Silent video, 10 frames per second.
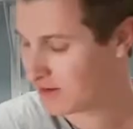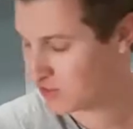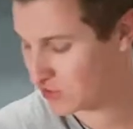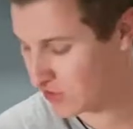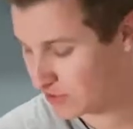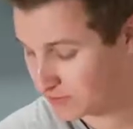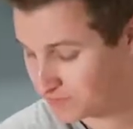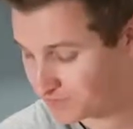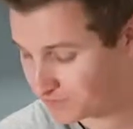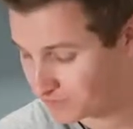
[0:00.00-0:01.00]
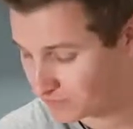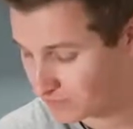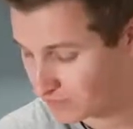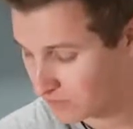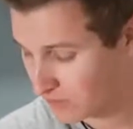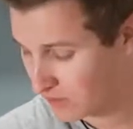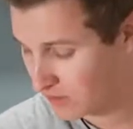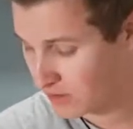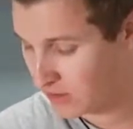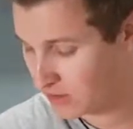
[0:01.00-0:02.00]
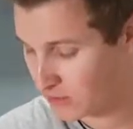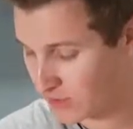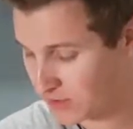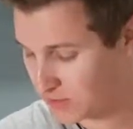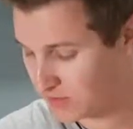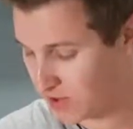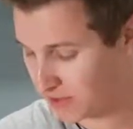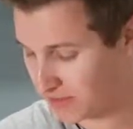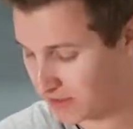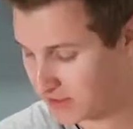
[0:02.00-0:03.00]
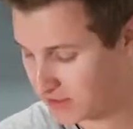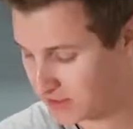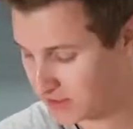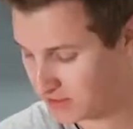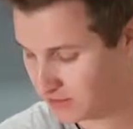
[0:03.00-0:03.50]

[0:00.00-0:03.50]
So once we've got this,